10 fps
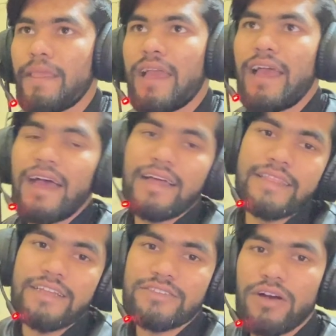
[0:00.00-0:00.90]
And
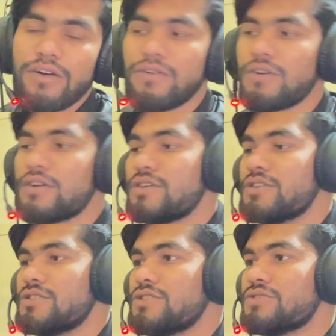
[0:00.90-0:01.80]
that's how
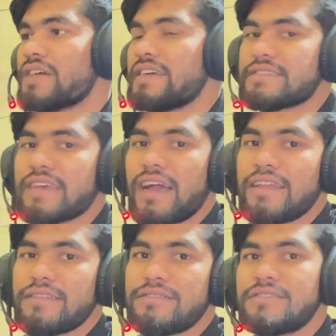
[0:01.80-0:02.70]
you guys
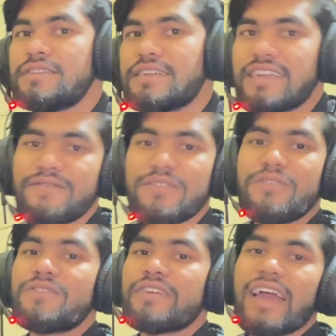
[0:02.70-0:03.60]
can set up
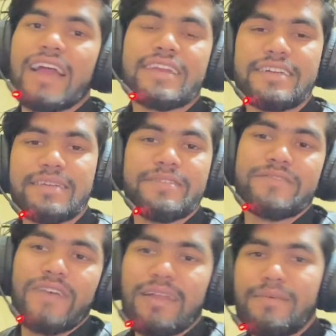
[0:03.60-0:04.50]
your React Native
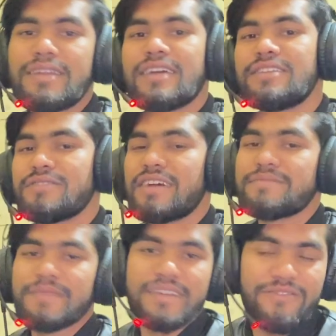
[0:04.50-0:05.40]
environment, and you guys
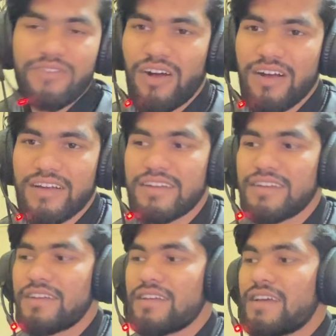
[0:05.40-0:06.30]
make rock.
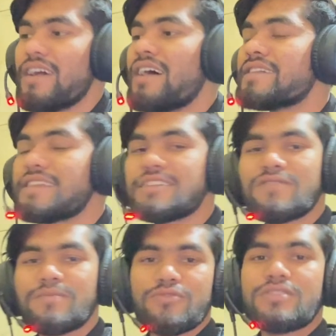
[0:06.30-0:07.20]
And there's
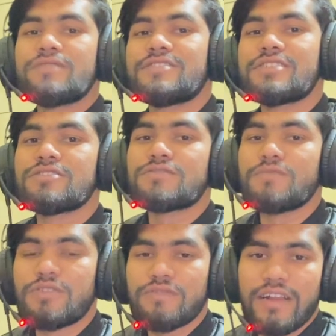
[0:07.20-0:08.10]
one more thing which I just
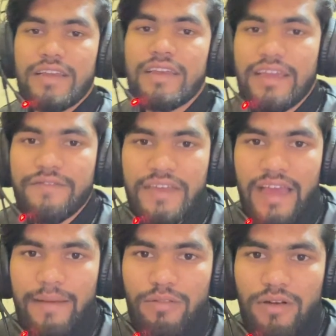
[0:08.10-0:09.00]
want to add. Like we
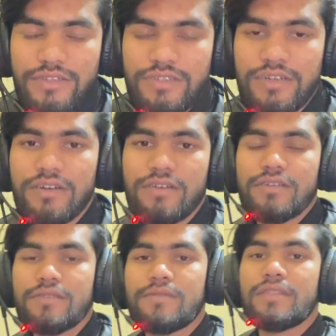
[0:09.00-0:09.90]
have launched a
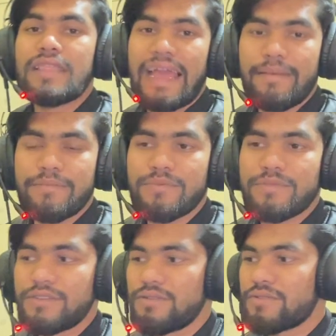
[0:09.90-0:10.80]
live,
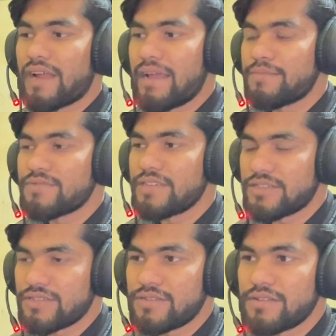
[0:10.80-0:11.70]
live
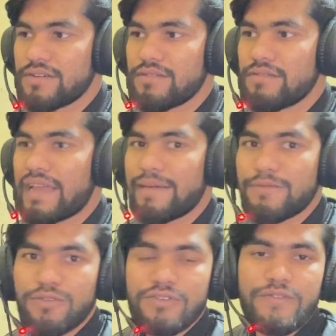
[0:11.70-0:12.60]
session, live
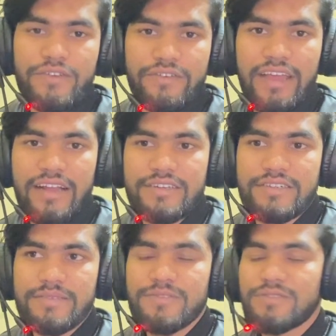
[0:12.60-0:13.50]
course for React
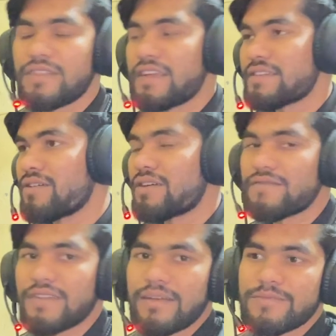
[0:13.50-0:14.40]
Native. Like a lot of
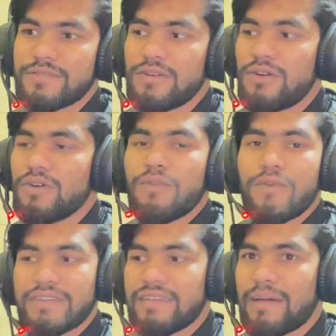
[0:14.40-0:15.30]
times,
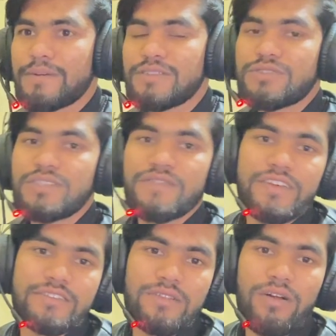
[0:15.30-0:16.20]
what has happened is students
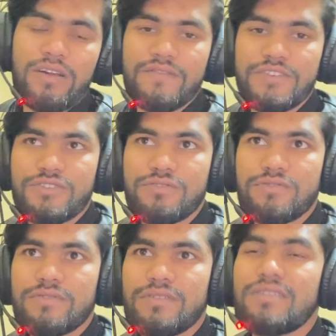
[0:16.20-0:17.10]
face a lot of
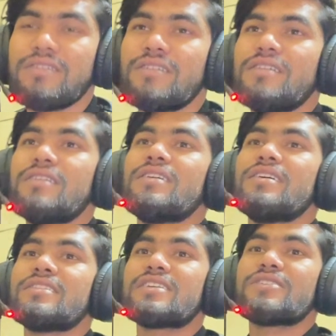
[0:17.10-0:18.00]
issue
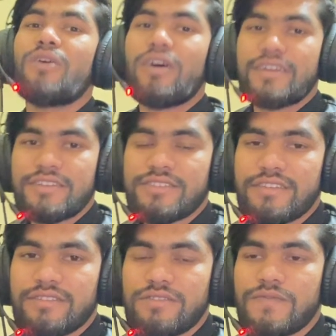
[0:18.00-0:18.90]
in the recorded
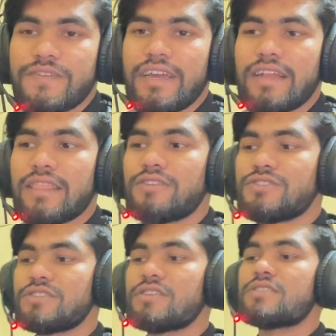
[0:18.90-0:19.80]
session. We are
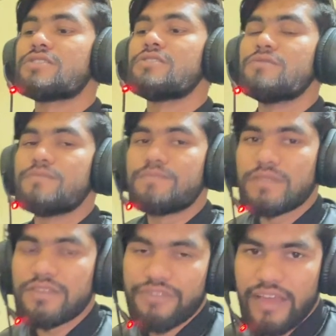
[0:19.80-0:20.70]
launching a new
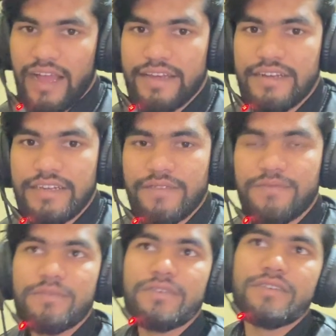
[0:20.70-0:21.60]
React Native
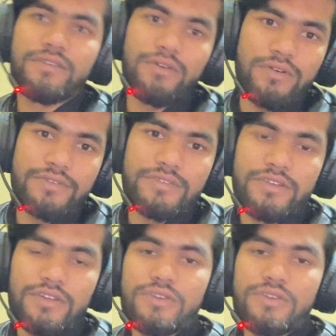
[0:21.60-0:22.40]
course.